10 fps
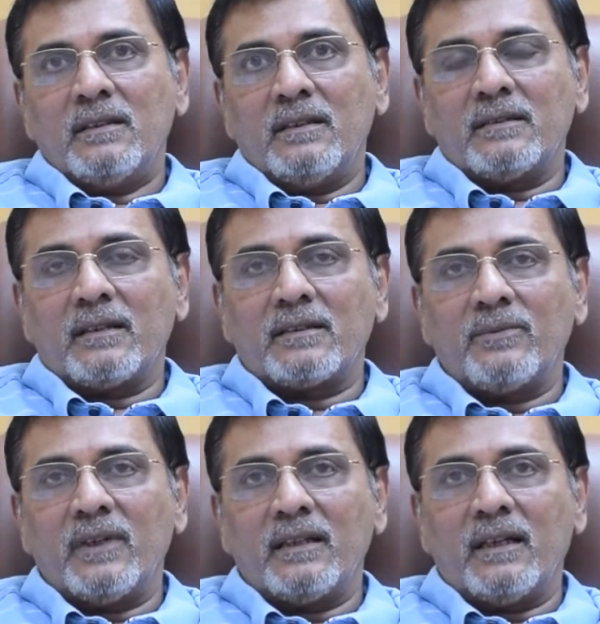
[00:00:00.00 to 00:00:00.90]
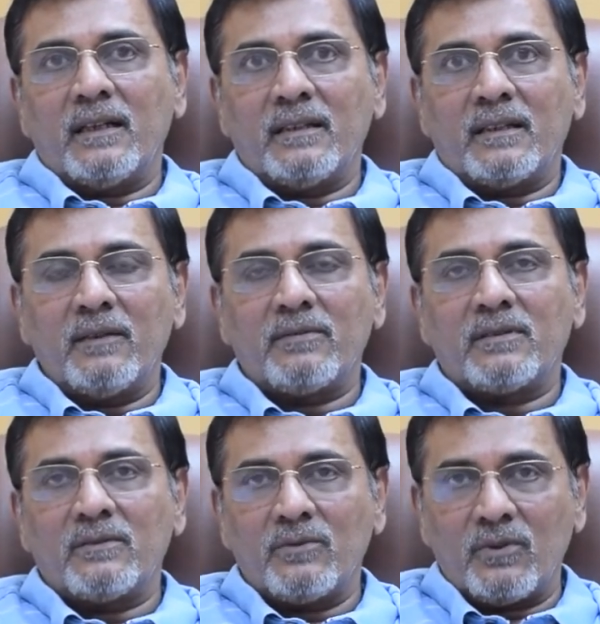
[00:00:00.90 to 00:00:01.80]
in such a way that it
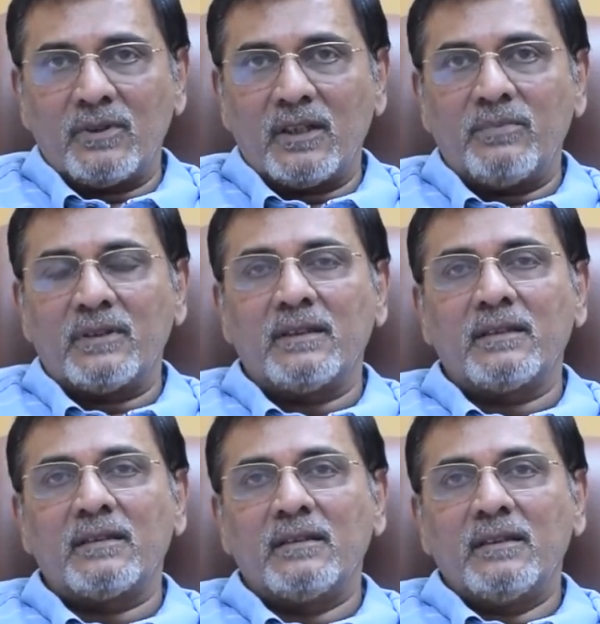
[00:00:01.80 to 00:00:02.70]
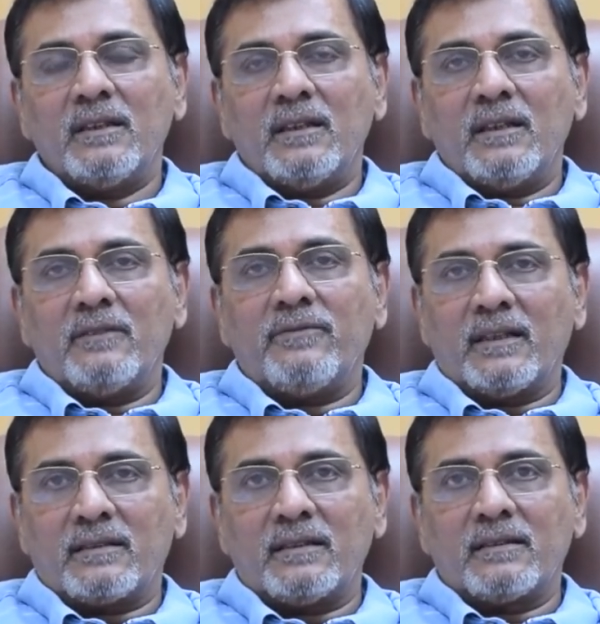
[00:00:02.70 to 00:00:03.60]
helps to grow their business
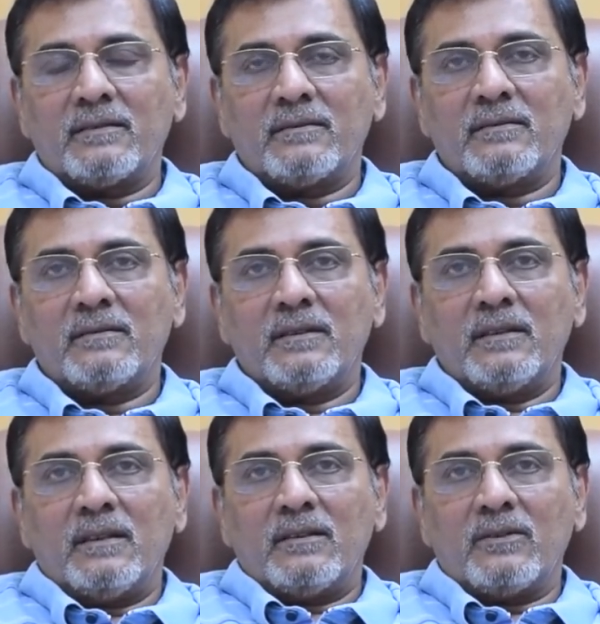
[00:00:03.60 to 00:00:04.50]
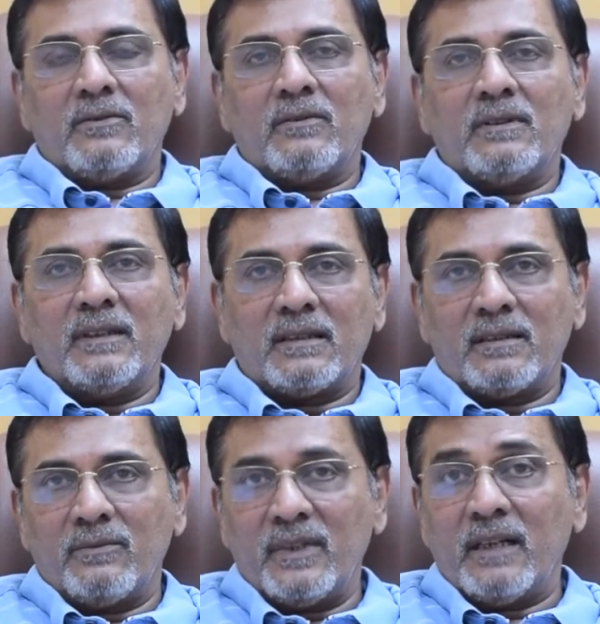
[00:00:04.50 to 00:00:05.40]
faster. So
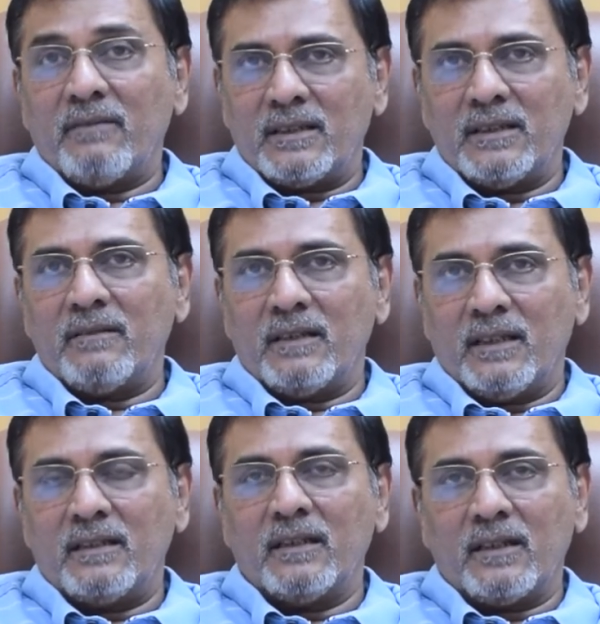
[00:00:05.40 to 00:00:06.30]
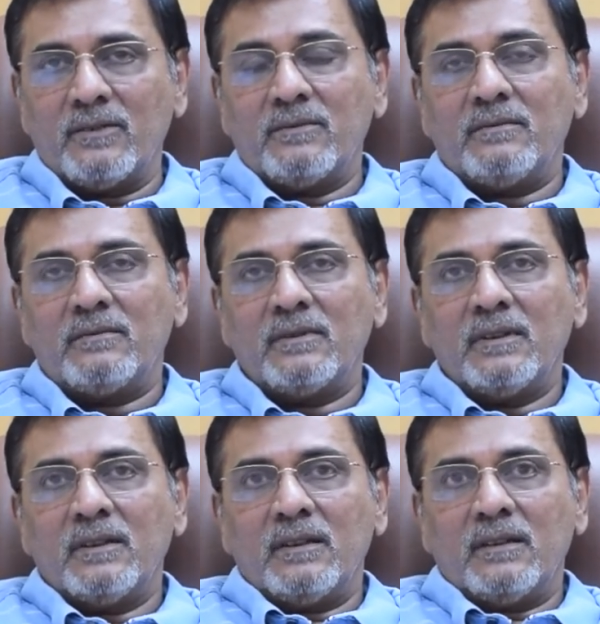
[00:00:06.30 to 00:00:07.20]
this we have achieved until now.
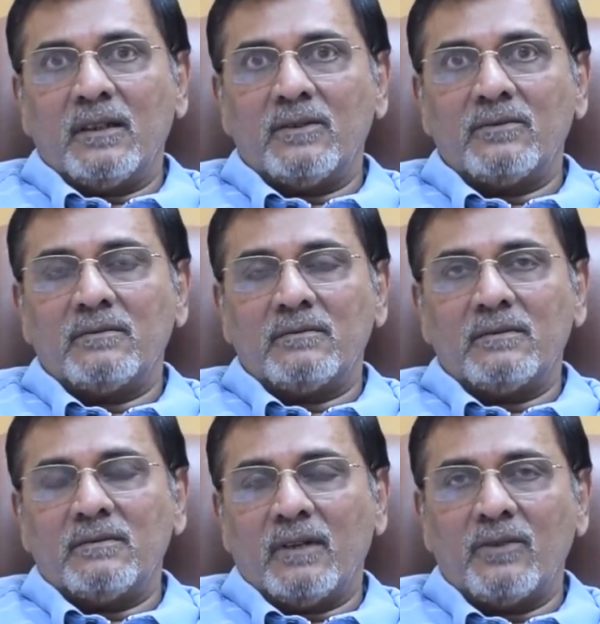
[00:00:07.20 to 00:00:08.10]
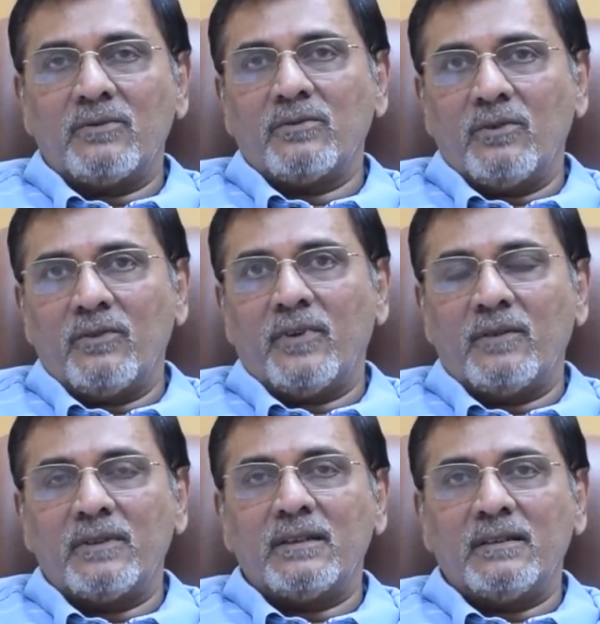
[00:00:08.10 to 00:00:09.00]
Now how to go
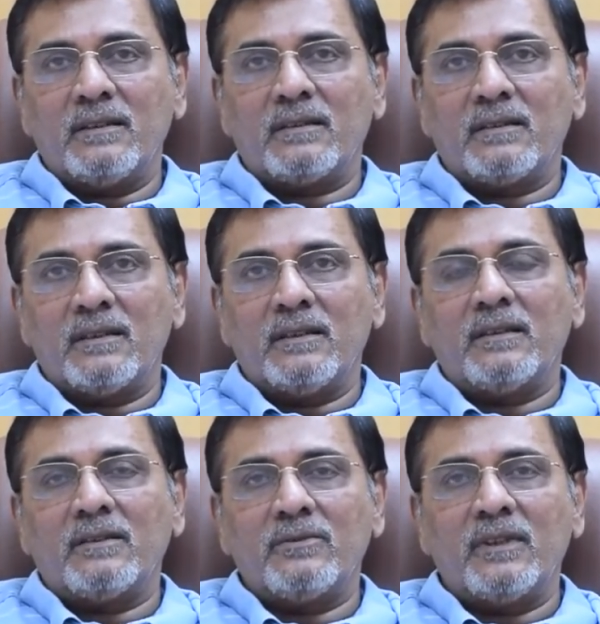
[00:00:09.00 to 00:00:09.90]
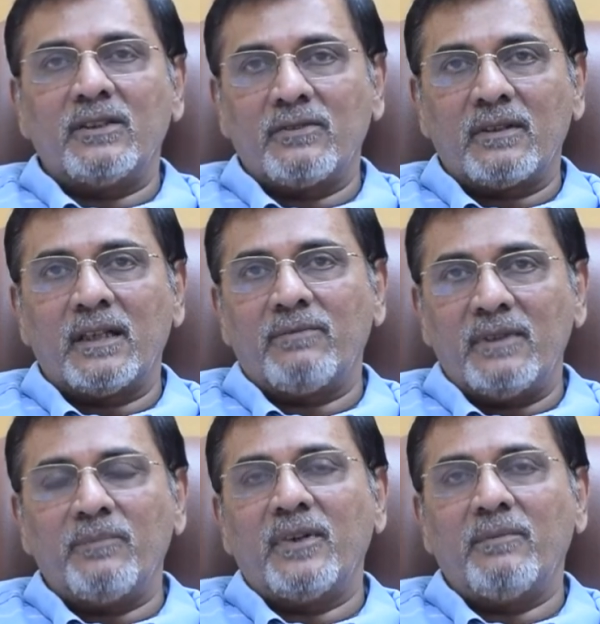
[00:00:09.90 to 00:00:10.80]
forward is to ensure that
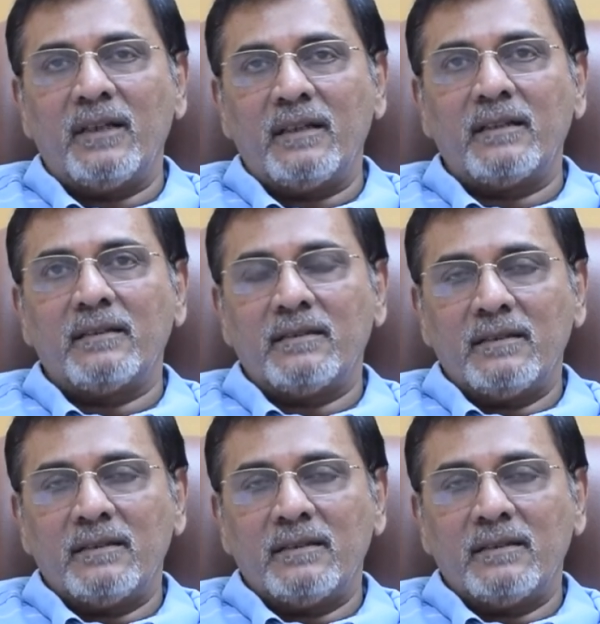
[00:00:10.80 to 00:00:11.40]
we implement it